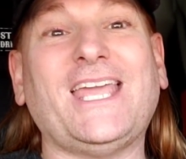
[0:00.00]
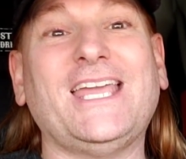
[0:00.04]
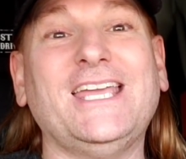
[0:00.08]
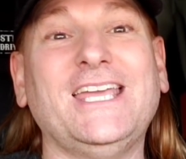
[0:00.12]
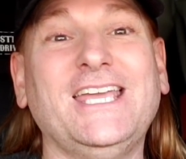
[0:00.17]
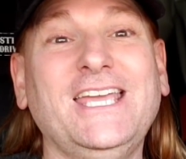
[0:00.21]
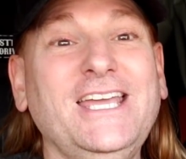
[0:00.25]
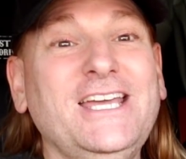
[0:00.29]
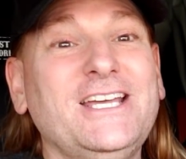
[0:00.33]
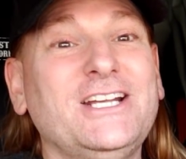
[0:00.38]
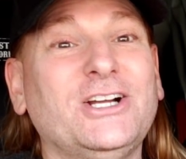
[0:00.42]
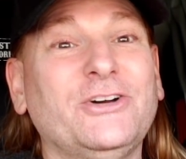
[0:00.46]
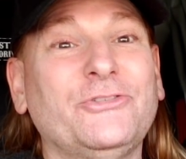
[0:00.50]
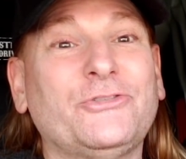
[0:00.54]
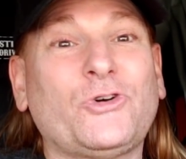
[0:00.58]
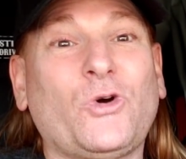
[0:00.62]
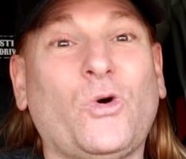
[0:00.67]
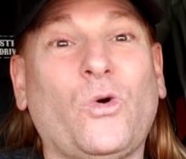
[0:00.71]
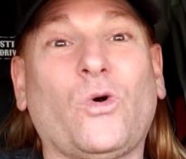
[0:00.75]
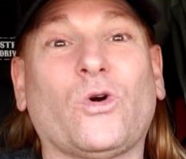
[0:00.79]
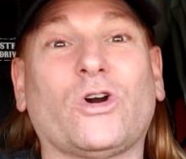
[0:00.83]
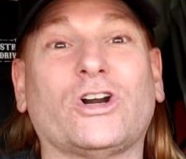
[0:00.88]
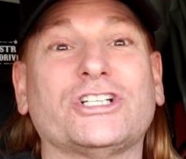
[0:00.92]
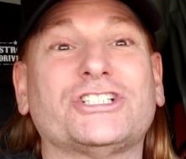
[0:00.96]
it of
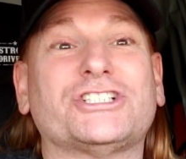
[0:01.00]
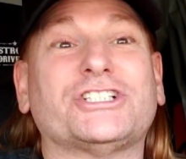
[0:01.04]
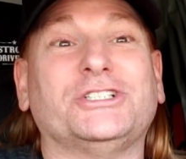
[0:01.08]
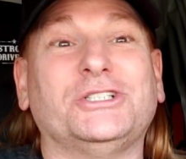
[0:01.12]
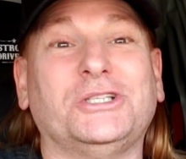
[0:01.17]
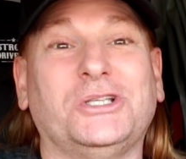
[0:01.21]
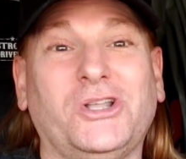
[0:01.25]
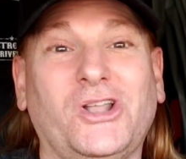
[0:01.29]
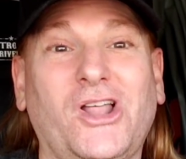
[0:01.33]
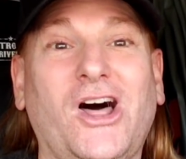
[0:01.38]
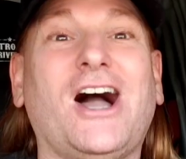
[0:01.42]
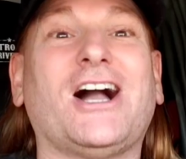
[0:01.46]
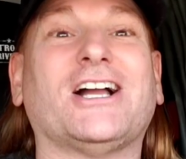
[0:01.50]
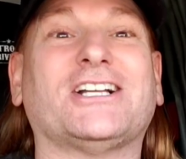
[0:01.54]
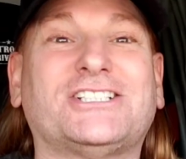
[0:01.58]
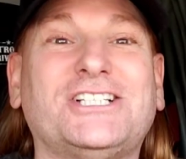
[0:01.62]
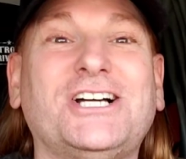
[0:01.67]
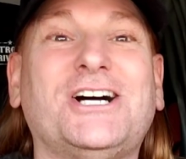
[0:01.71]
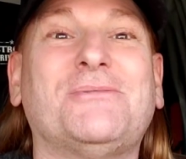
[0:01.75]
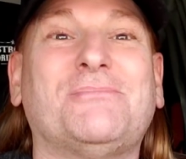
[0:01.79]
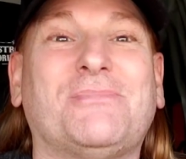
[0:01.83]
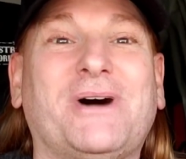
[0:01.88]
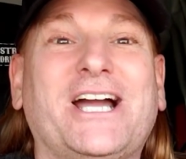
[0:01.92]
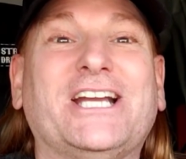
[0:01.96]
course locked
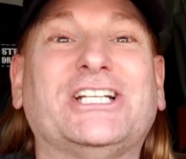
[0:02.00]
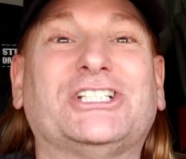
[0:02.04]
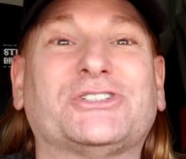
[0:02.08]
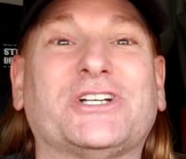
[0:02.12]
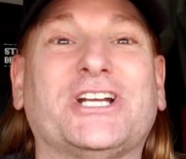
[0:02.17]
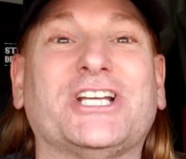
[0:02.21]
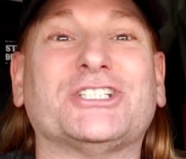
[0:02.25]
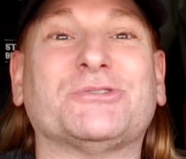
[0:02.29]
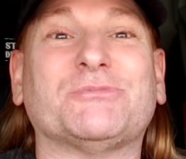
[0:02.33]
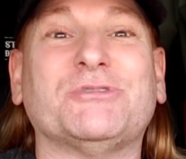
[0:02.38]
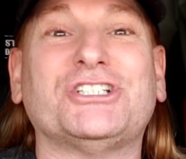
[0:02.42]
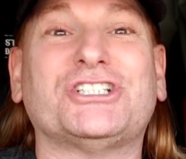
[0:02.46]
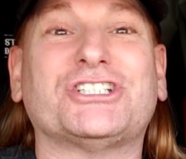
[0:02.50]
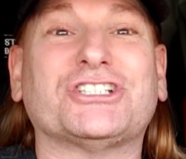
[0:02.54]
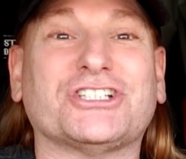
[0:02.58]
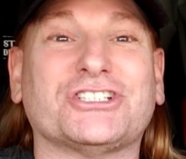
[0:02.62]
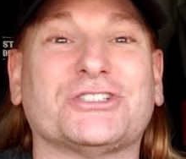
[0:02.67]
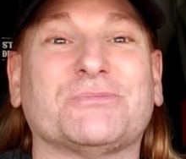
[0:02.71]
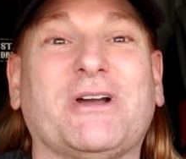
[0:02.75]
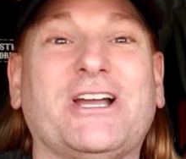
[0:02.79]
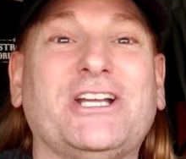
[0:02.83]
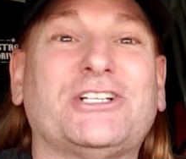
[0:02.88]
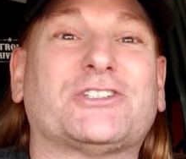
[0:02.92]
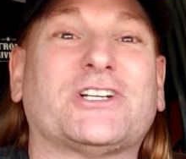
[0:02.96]
up my transmission,
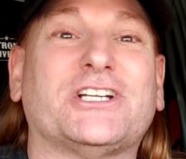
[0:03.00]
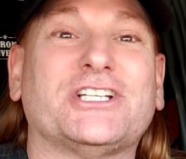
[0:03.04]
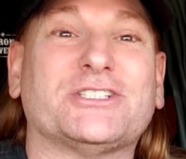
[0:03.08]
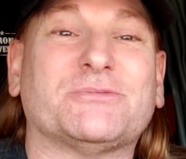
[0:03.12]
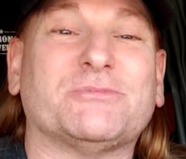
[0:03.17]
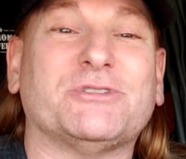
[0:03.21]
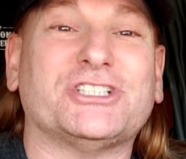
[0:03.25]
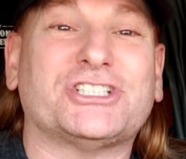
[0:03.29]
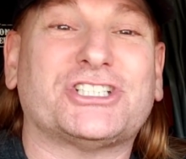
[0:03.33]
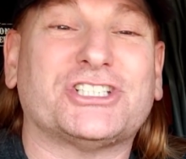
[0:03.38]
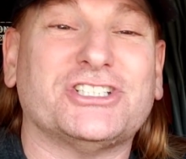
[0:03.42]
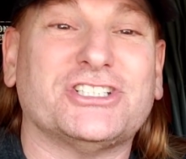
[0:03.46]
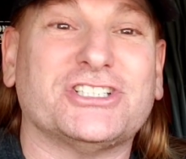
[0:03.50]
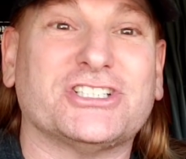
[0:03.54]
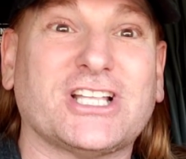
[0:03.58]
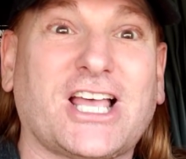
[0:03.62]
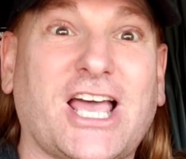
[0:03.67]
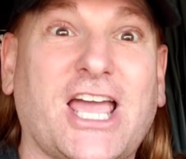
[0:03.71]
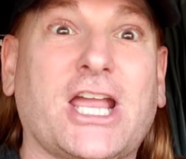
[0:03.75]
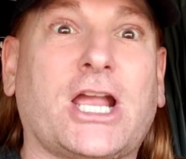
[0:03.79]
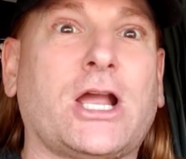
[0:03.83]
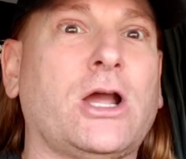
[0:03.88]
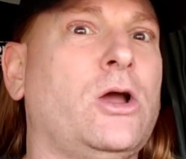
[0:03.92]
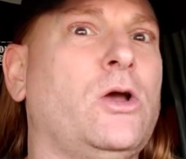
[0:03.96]
because my transmission is
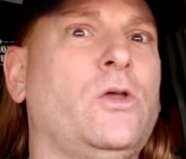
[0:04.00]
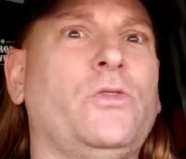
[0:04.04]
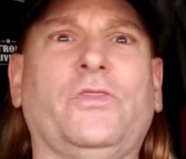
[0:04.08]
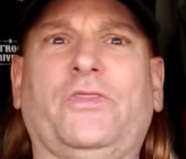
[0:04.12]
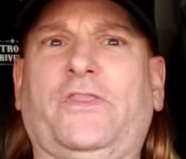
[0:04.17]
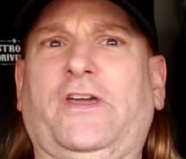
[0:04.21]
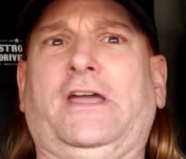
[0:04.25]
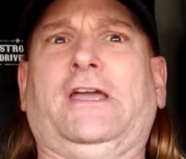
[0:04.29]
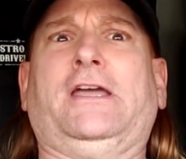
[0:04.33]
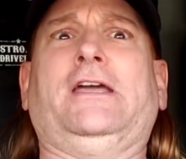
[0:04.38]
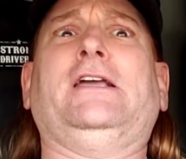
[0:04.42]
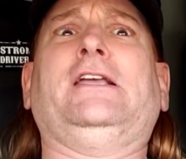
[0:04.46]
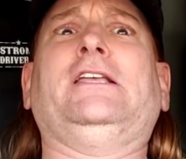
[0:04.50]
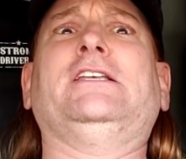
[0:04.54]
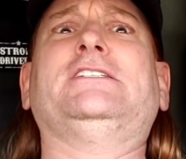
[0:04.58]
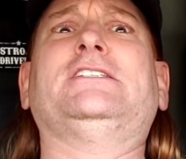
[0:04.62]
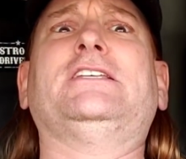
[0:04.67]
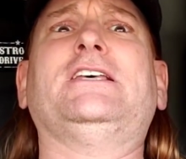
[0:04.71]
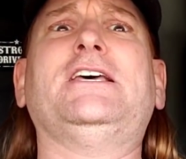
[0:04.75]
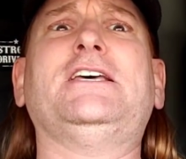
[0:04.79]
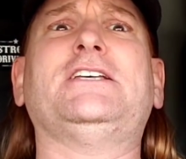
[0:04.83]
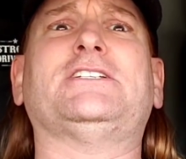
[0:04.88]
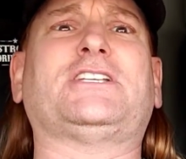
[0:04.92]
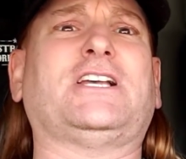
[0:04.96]
like, the heck is
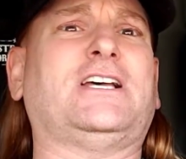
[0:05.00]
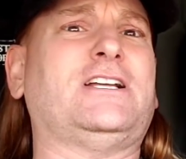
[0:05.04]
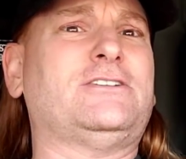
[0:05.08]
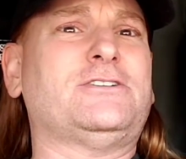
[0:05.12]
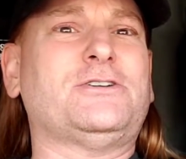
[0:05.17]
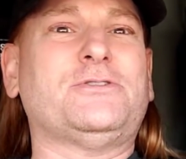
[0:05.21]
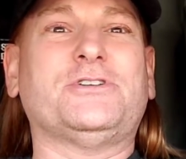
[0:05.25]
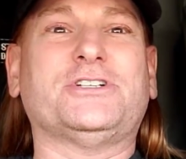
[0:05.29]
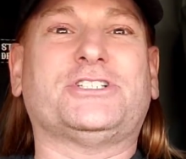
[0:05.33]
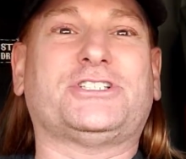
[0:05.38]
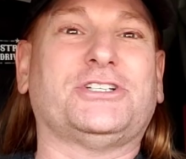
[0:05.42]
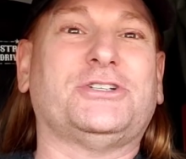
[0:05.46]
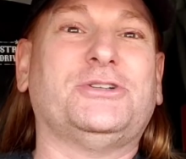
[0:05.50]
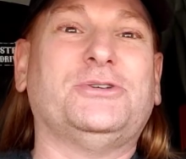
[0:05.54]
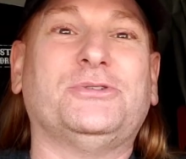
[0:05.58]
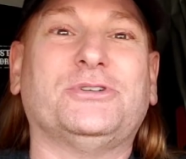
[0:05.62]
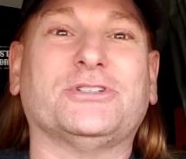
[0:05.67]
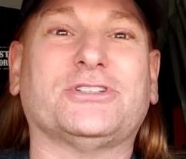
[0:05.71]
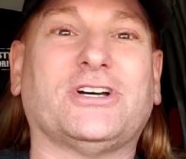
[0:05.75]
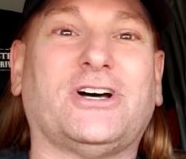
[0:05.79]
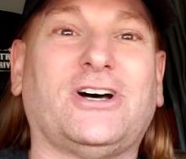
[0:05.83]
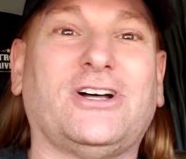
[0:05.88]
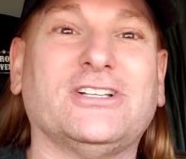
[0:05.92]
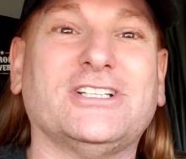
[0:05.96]
this? I don't know what to do
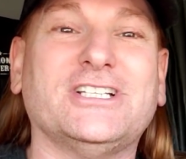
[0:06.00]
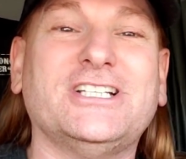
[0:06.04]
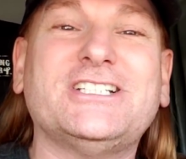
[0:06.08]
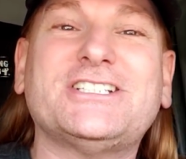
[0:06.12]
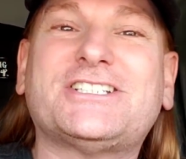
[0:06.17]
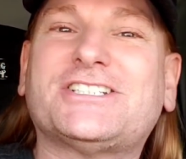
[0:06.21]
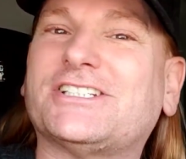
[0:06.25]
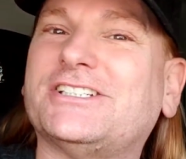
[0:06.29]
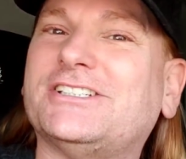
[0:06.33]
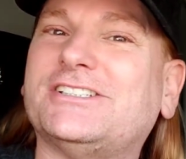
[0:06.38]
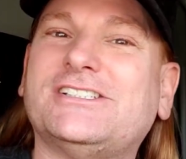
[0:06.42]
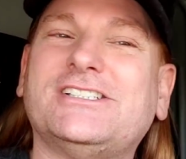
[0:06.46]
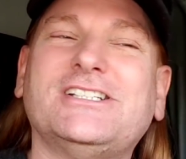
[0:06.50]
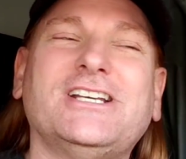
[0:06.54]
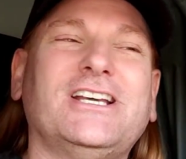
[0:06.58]
with all this. And